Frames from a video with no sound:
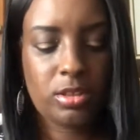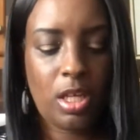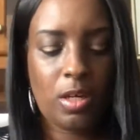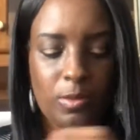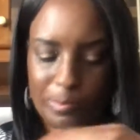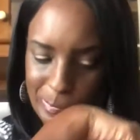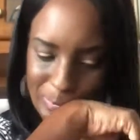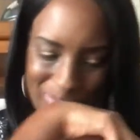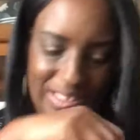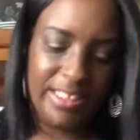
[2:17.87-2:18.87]
So,
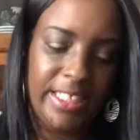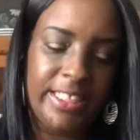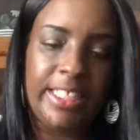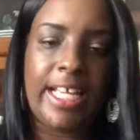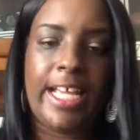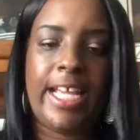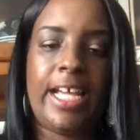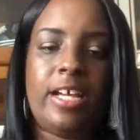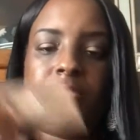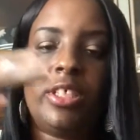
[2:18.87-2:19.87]
and then I
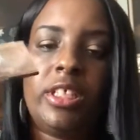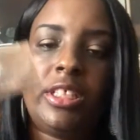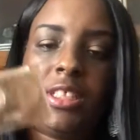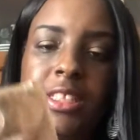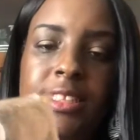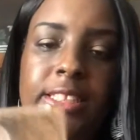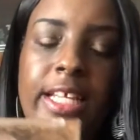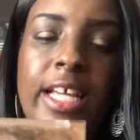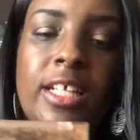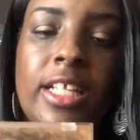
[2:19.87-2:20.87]
have this
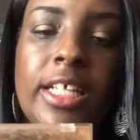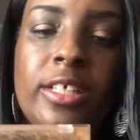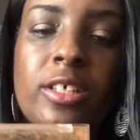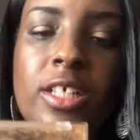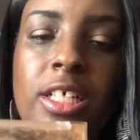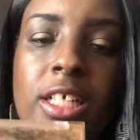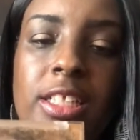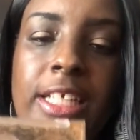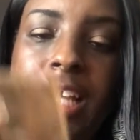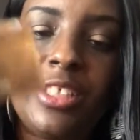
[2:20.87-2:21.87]
LA Girl
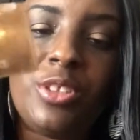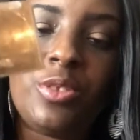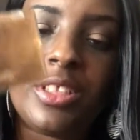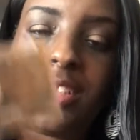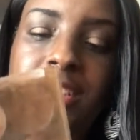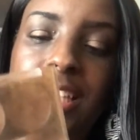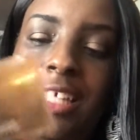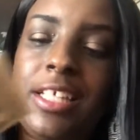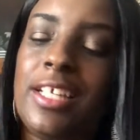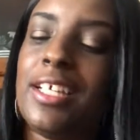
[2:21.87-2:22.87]
color. As you can
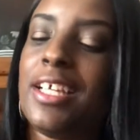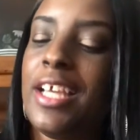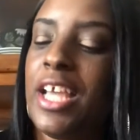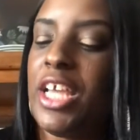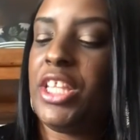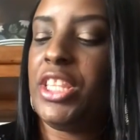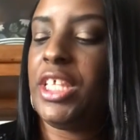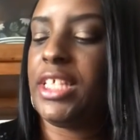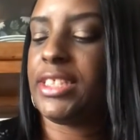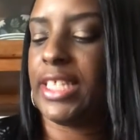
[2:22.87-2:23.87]
see,
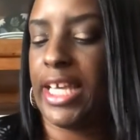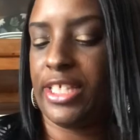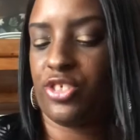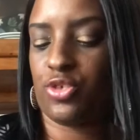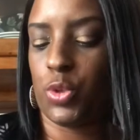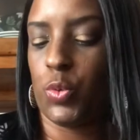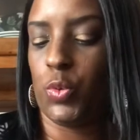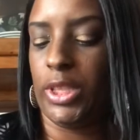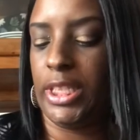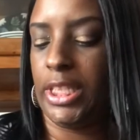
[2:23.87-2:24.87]
I have
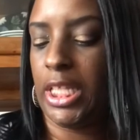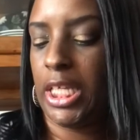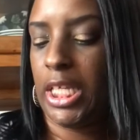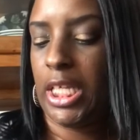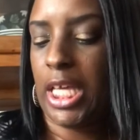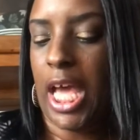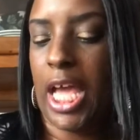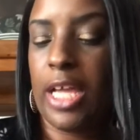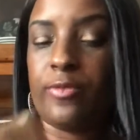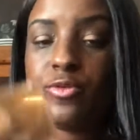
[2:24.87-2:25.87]
truly
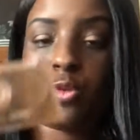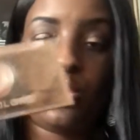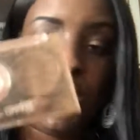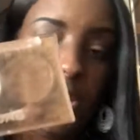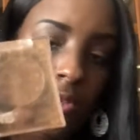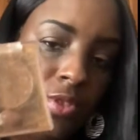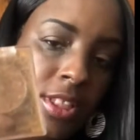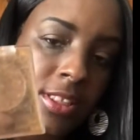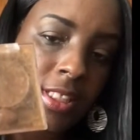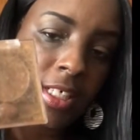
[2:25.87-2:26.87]
used
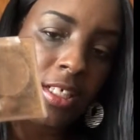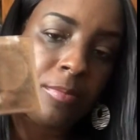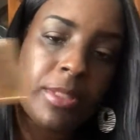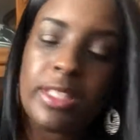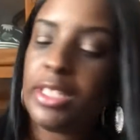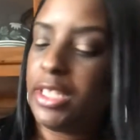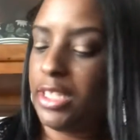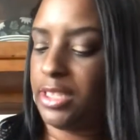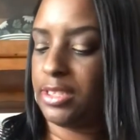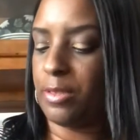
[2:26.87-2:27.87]
this up,
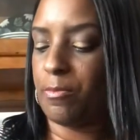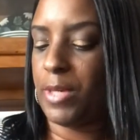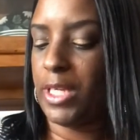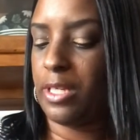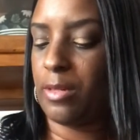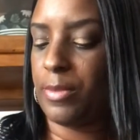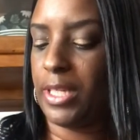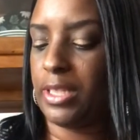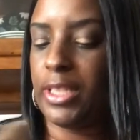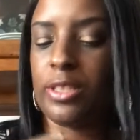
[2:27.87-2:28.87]
and it's the Makeup
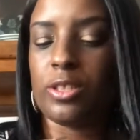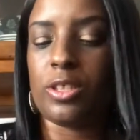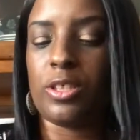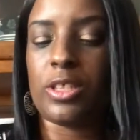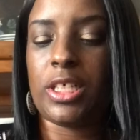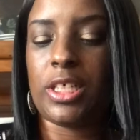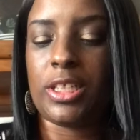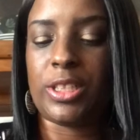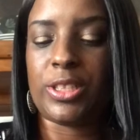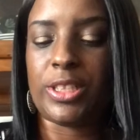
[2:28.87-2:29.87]
LA Girl
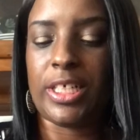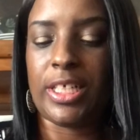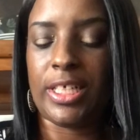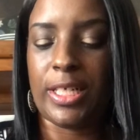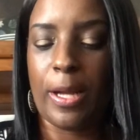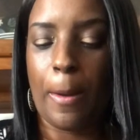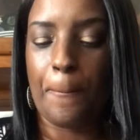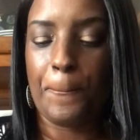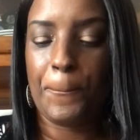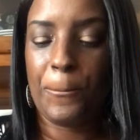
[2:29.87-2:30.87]
color,
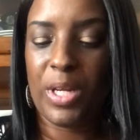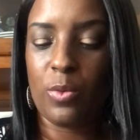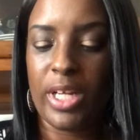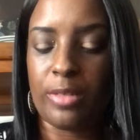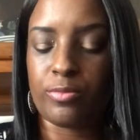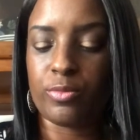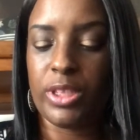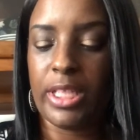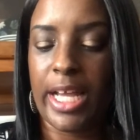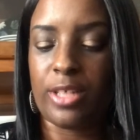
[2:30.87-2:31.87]
and we have
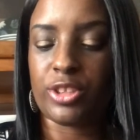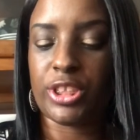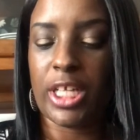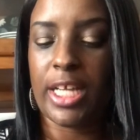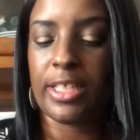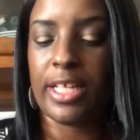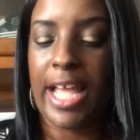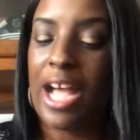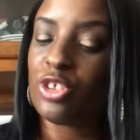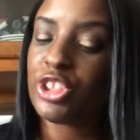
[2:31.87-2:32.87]
three
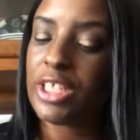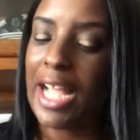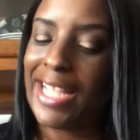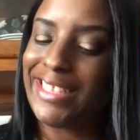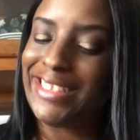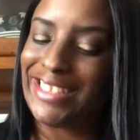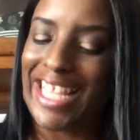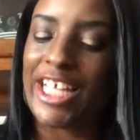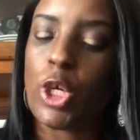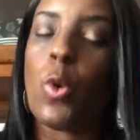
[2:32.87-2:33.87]

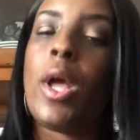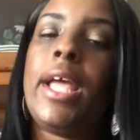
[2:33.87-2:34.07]
eyeshadow